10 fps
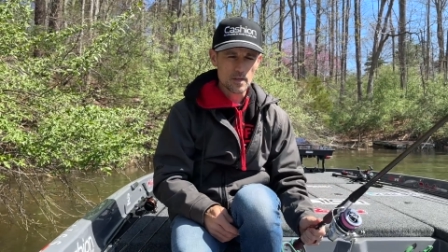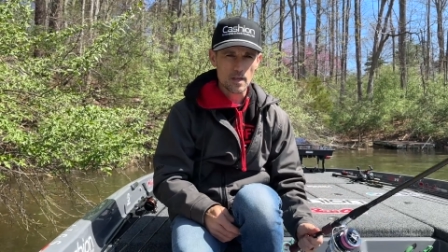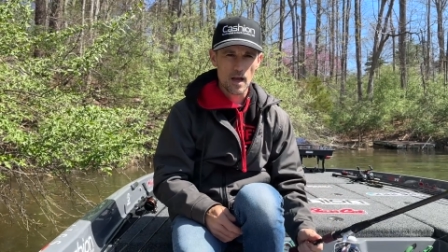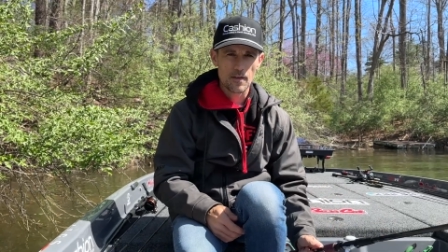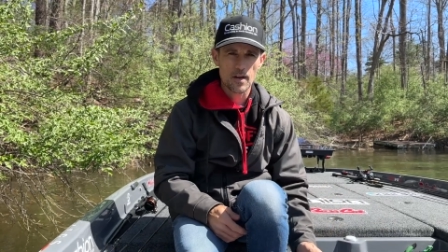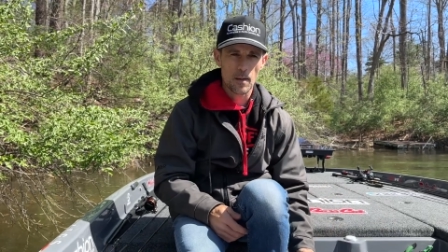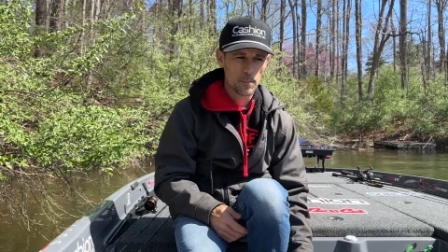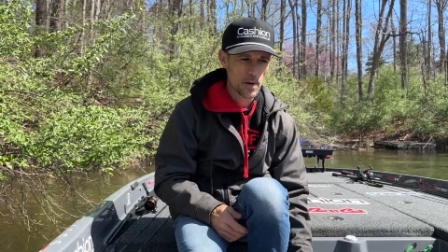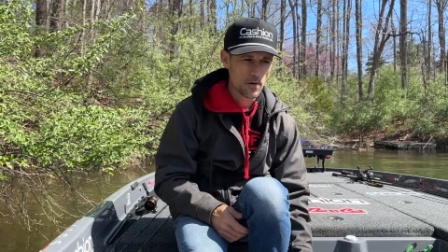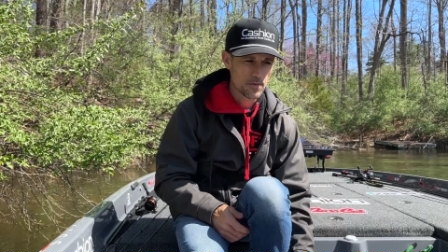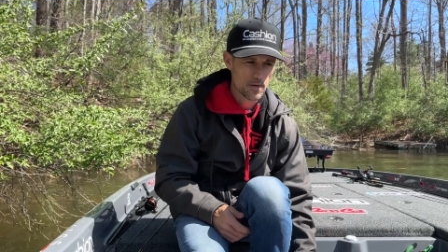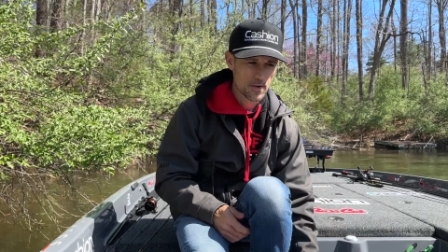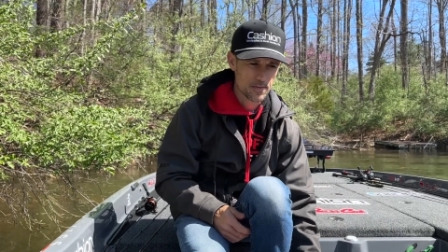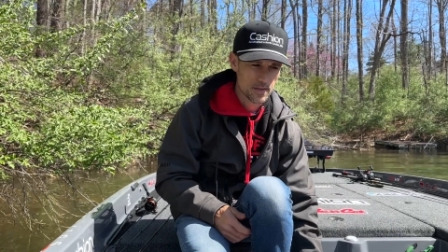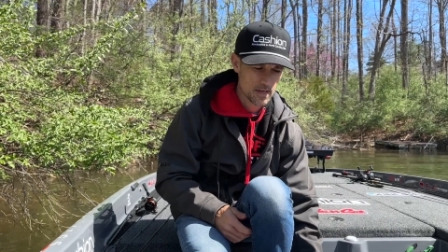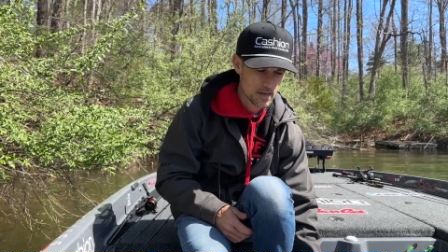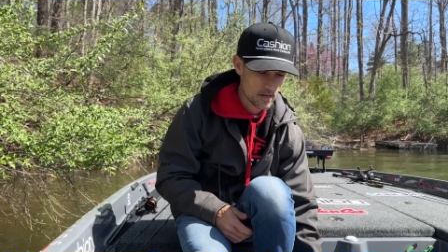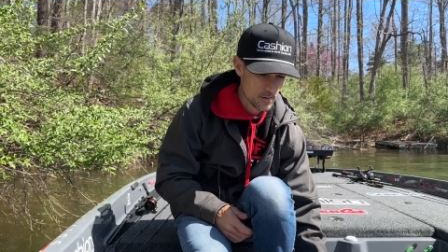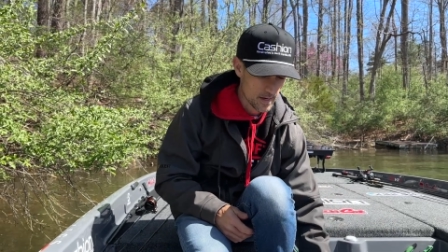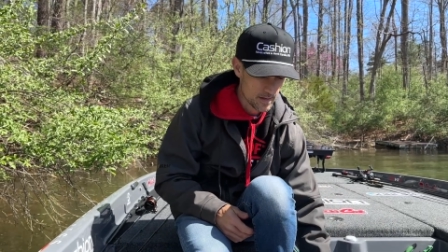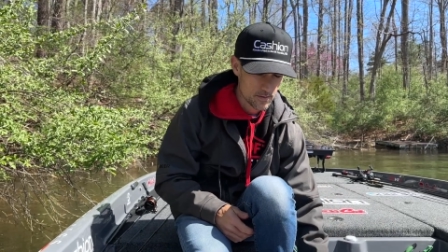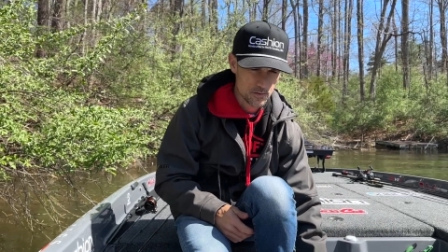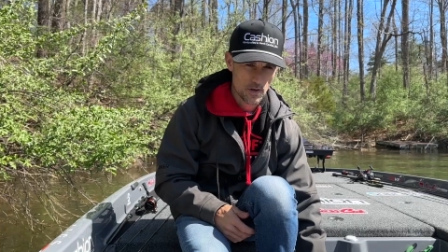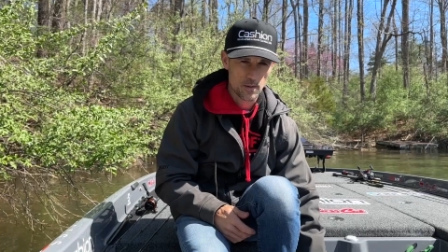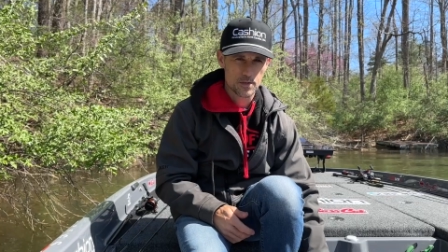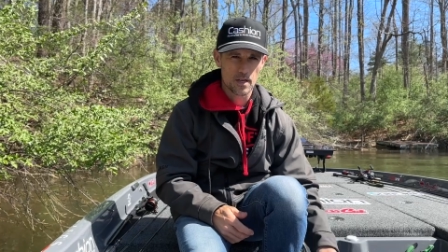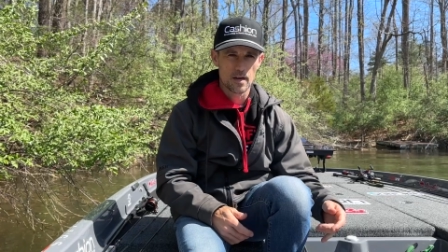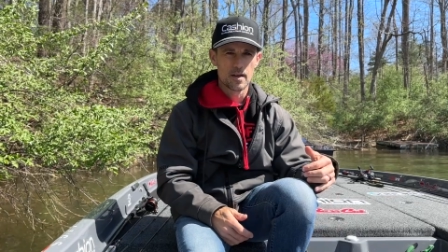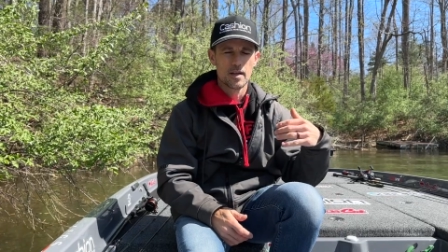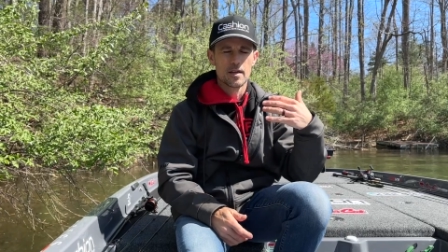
I've got both. I've got the Neco and the drop shot.